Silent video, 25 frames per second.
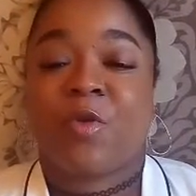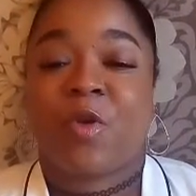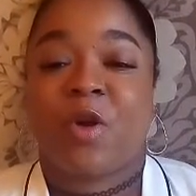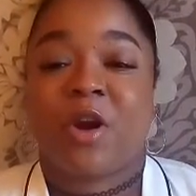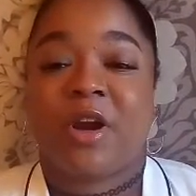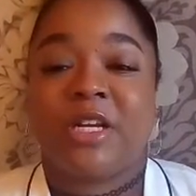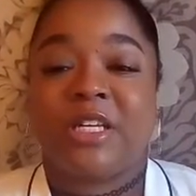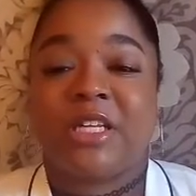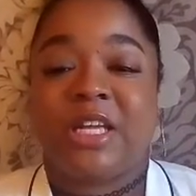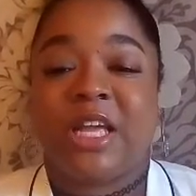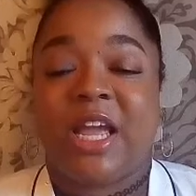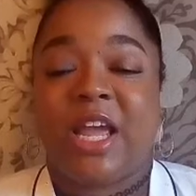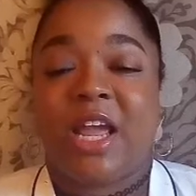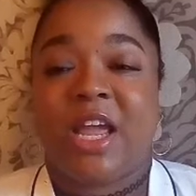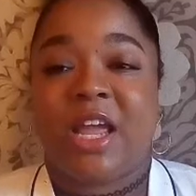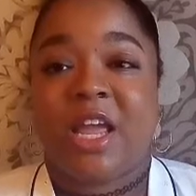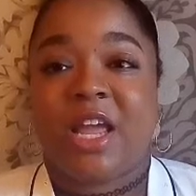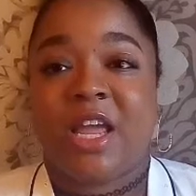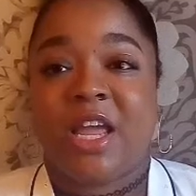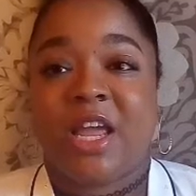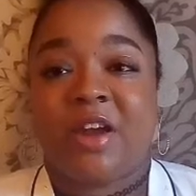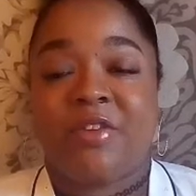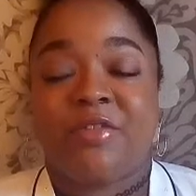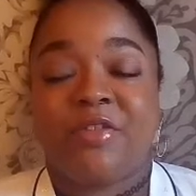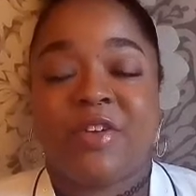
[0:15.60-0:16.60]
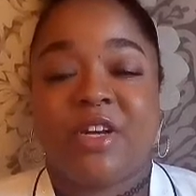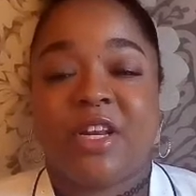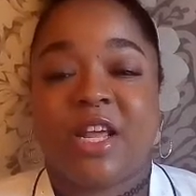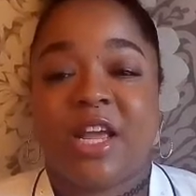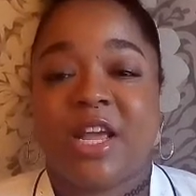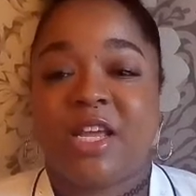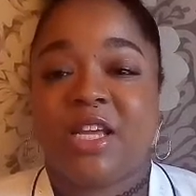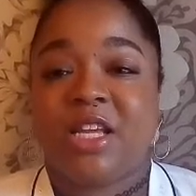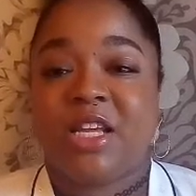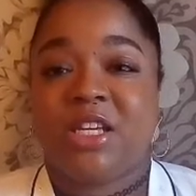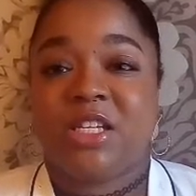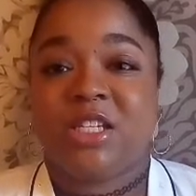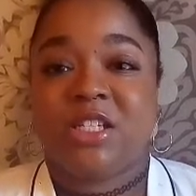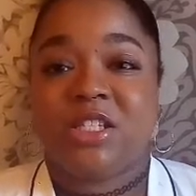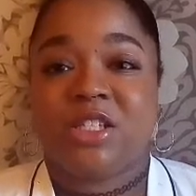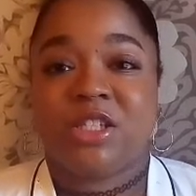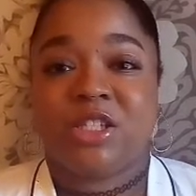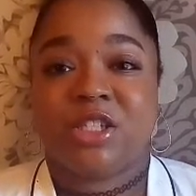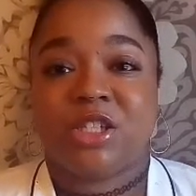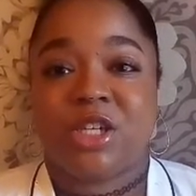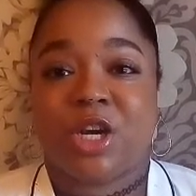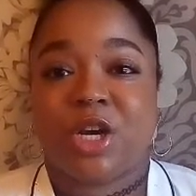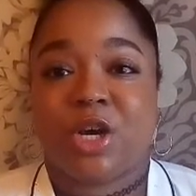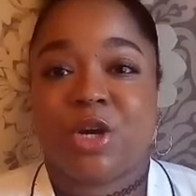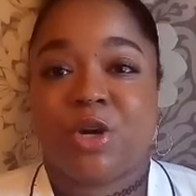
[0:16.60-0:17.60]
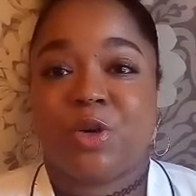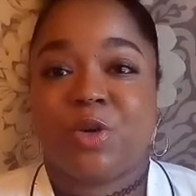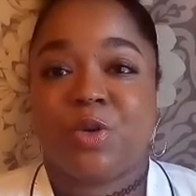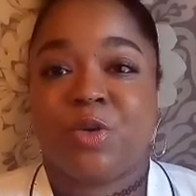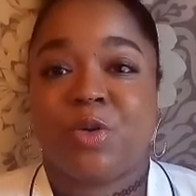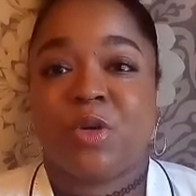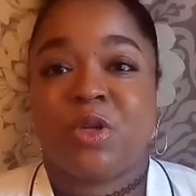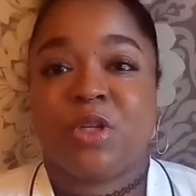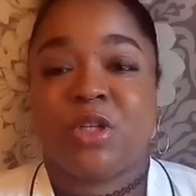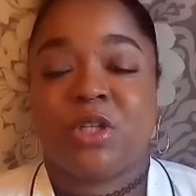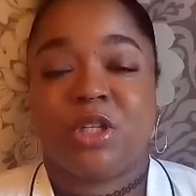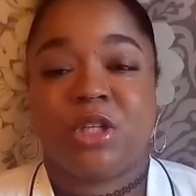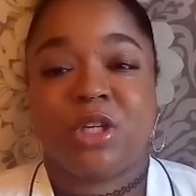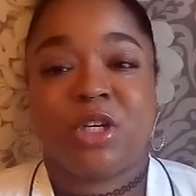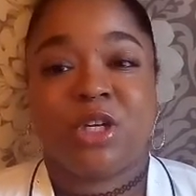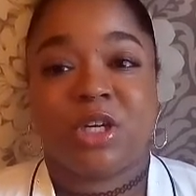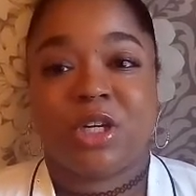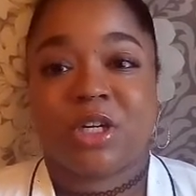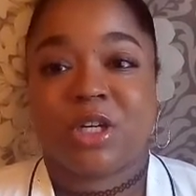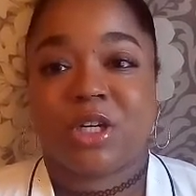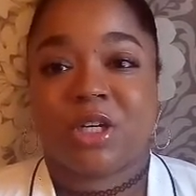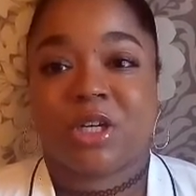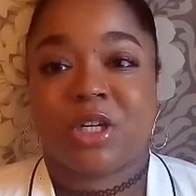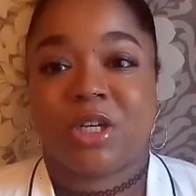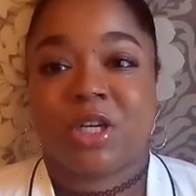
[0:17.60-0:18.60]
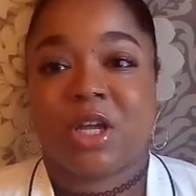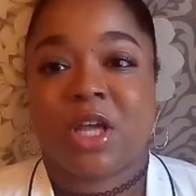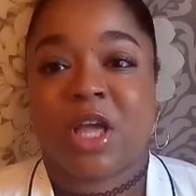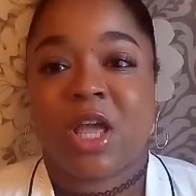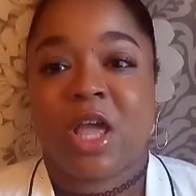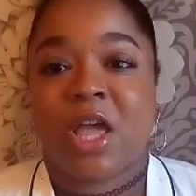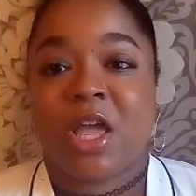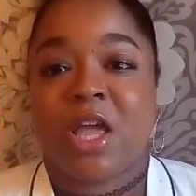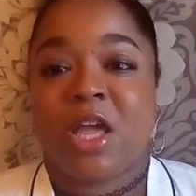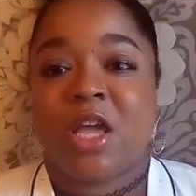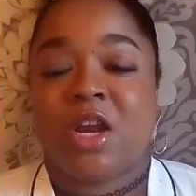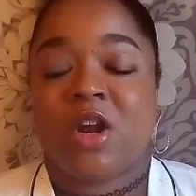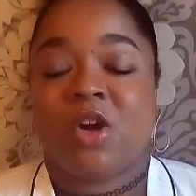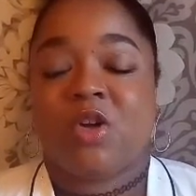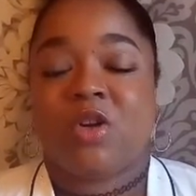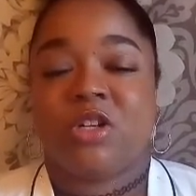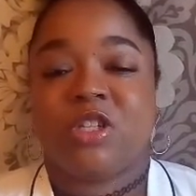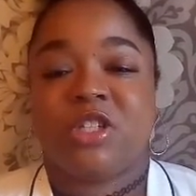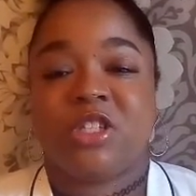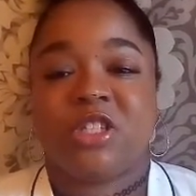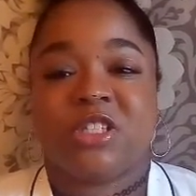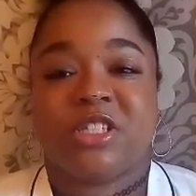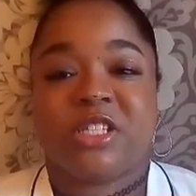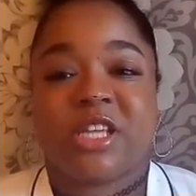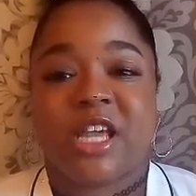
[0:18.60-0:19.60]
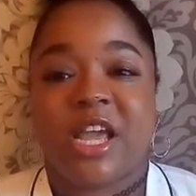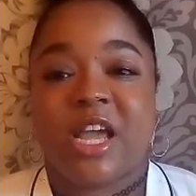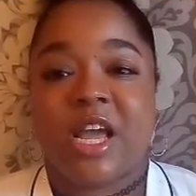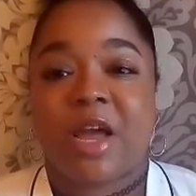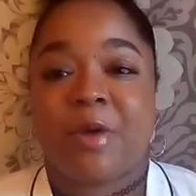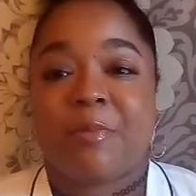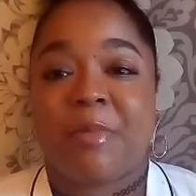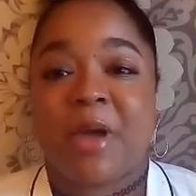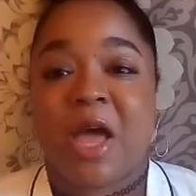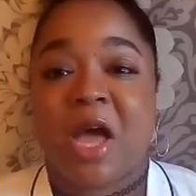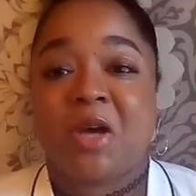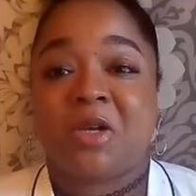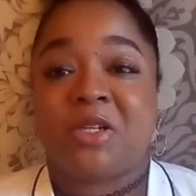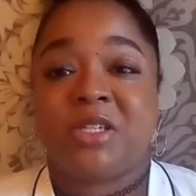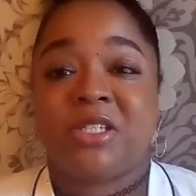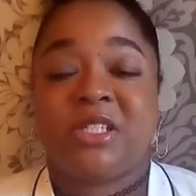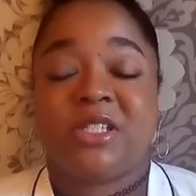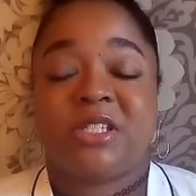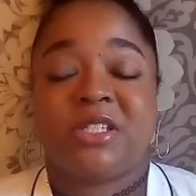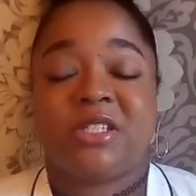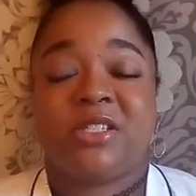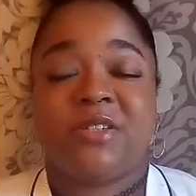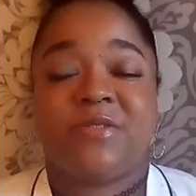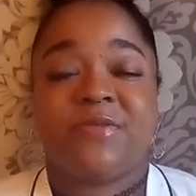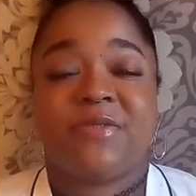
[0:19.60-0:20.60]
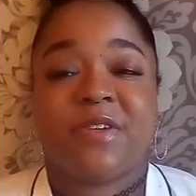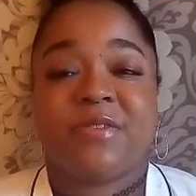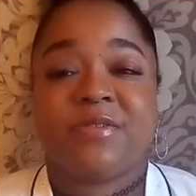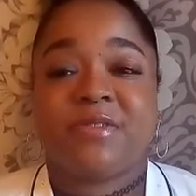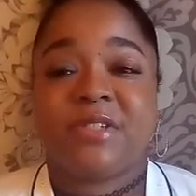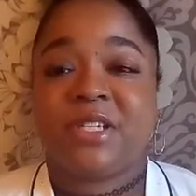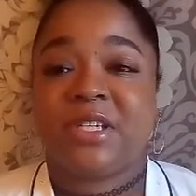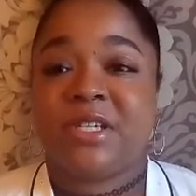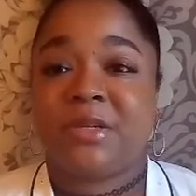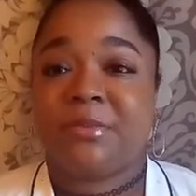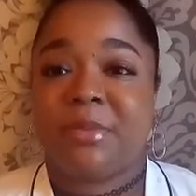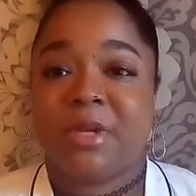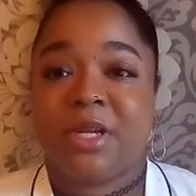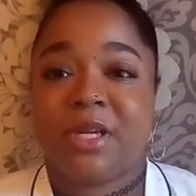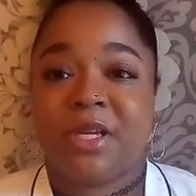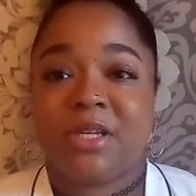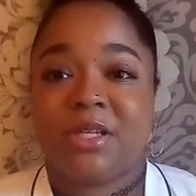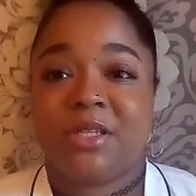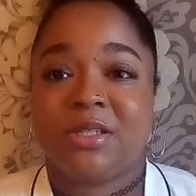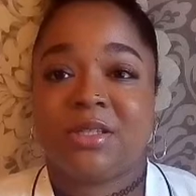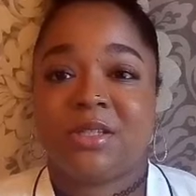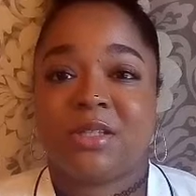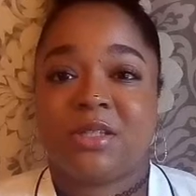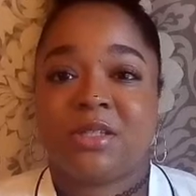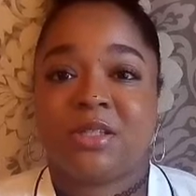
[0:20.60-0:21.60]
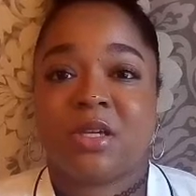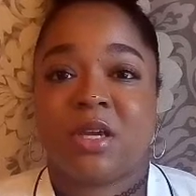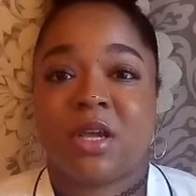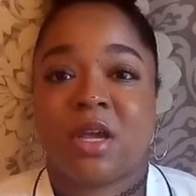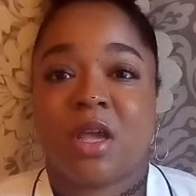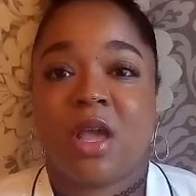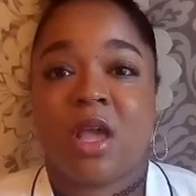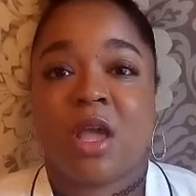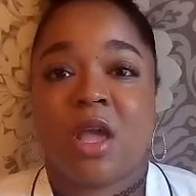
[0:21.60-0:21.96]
for an everyday easy go look. It only should take about 10 to 15 minutes.